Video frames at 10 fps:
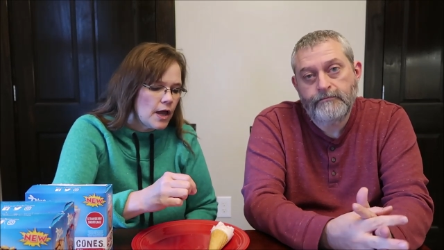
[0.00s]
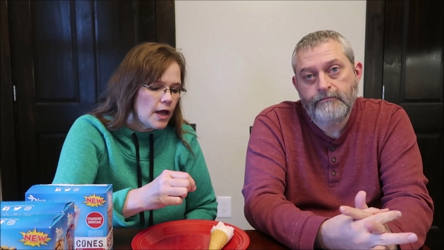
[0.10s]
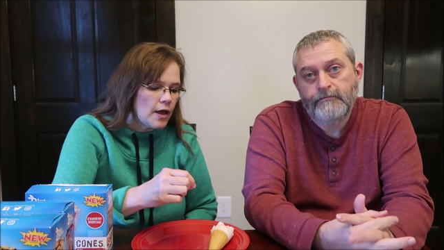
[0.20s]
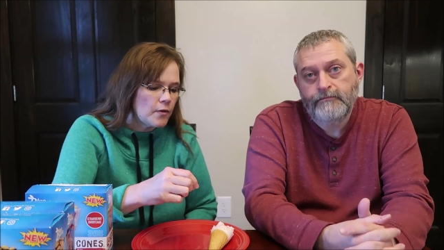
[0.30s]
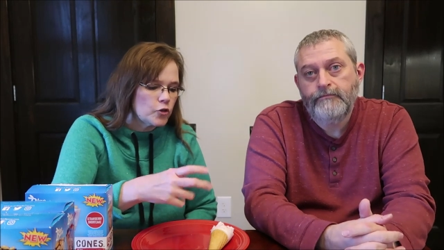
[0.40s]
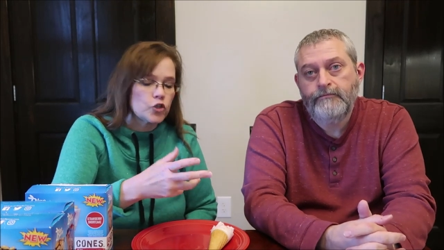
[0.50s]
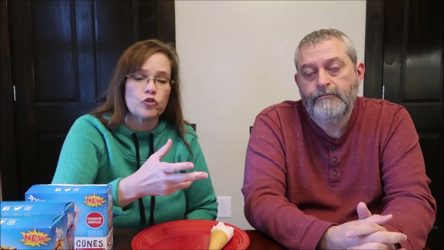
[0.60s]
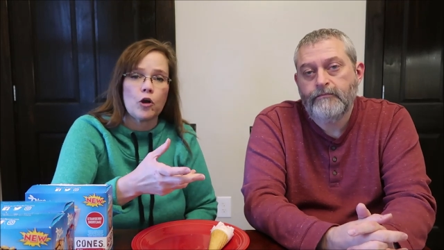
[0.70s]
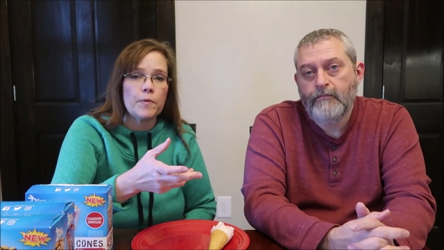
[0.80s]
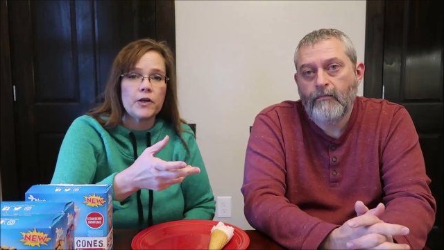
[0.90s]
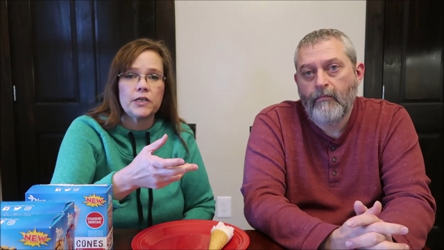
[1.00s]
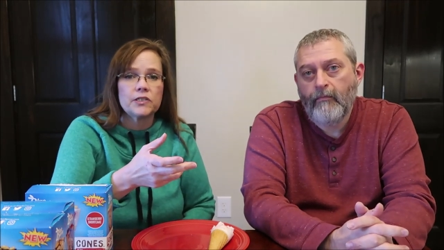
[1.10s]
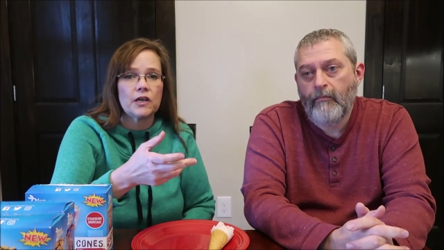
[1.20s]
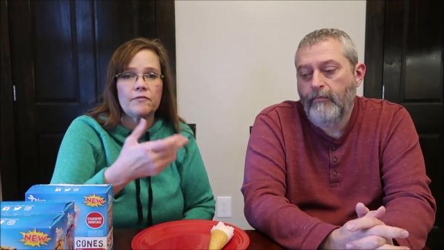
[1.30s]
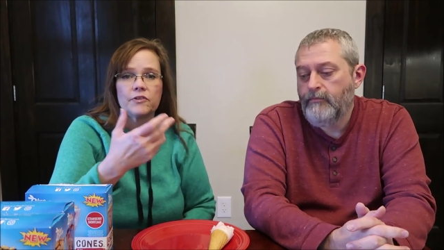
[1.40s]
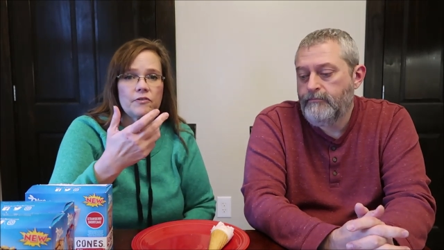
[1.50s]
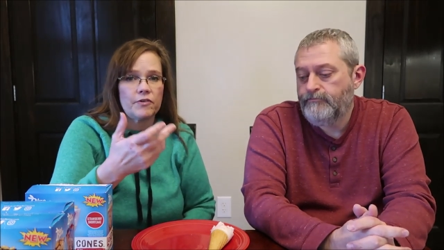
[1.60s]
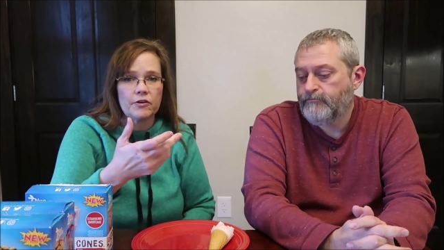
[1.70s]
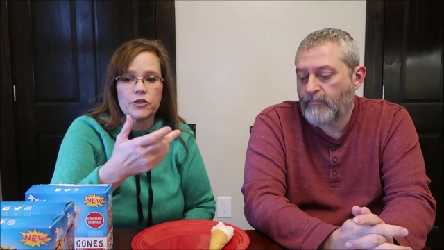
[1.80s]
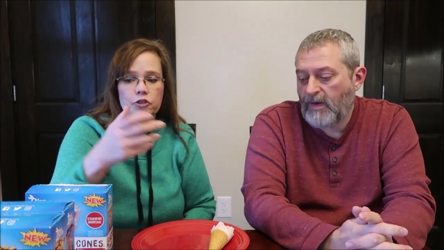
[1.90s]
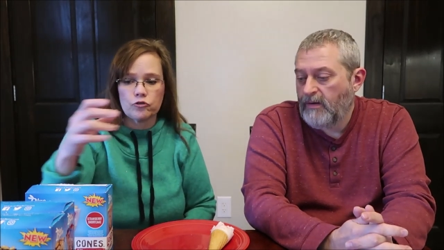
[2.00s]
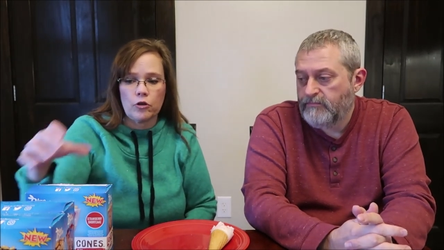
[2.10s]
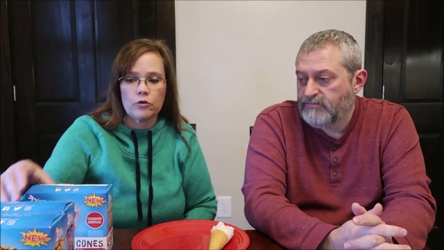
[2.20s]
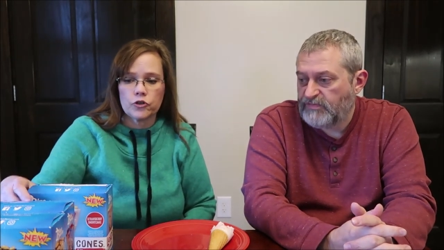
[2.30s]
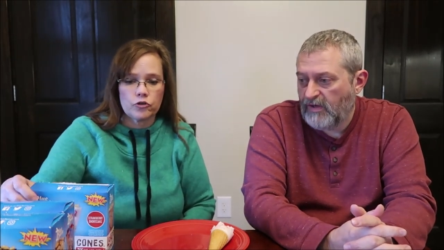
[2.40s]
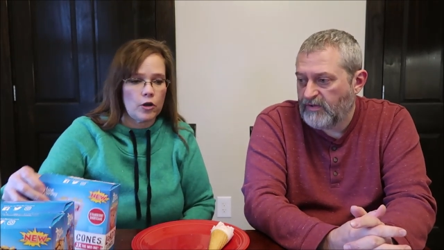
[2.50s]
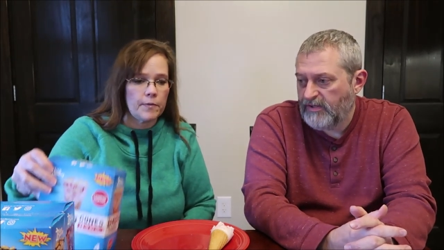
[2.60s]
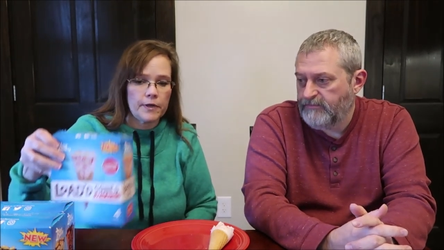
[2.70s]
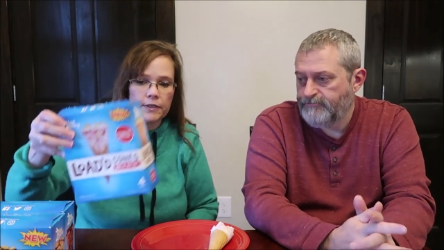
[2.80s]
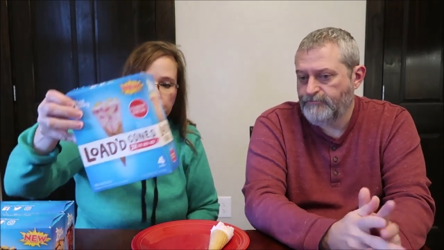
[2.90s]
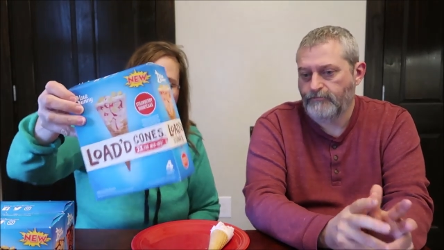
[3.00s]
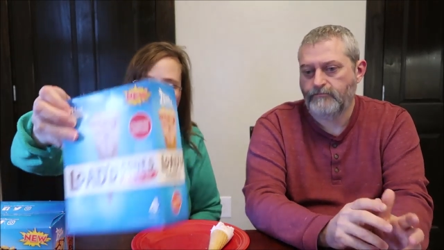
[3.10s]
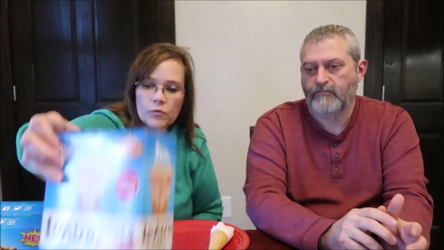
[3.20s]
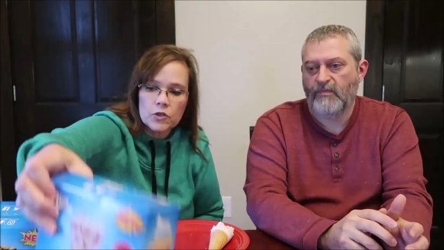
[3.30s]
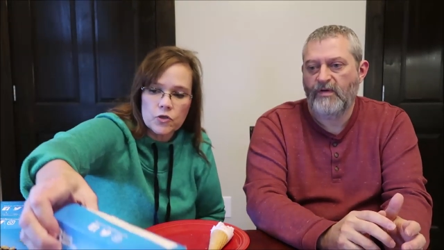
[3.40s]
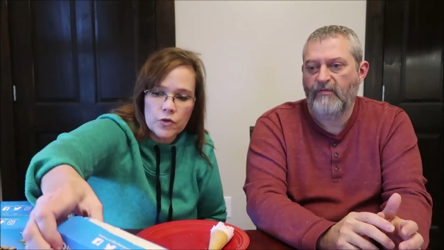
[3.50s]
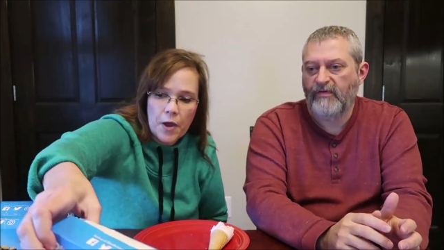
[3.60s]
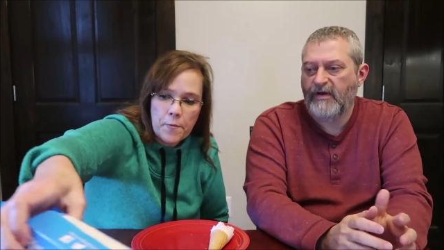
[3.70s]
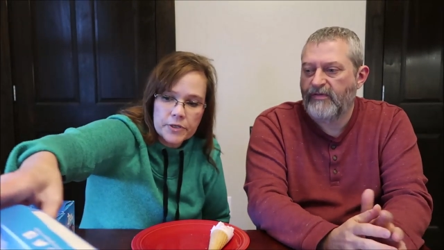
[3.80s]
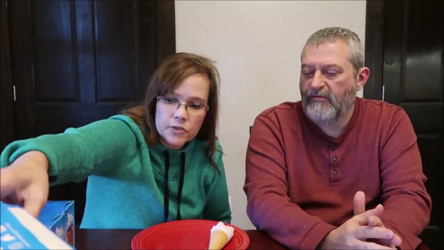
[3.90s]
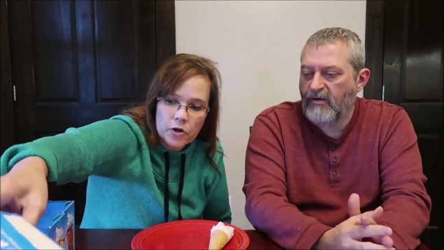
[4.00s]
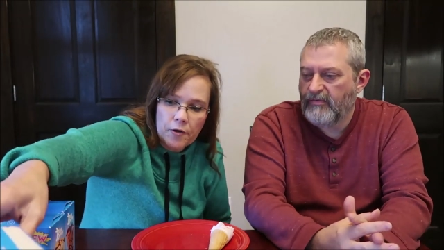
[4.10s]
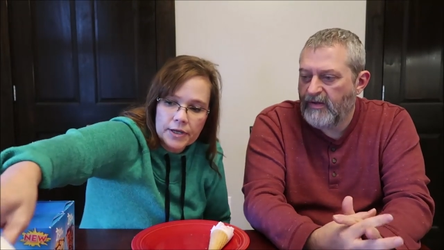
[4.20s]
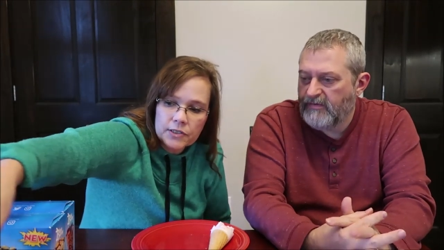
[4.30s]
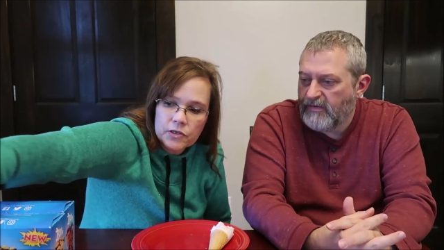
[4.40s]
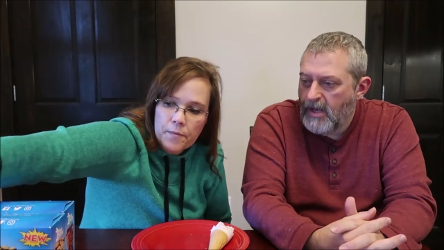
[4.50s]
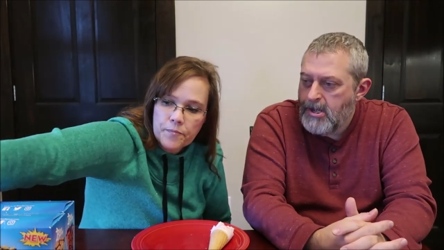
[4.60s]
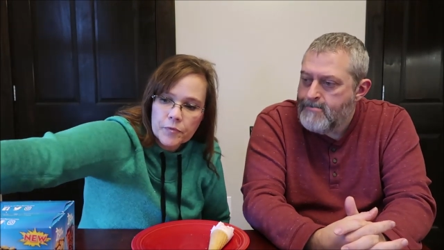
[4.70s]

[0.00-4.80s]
Speaker 1: Uh, the strawberry itself is a very strong yep, strawberry. Good. So Definitely that one's nice.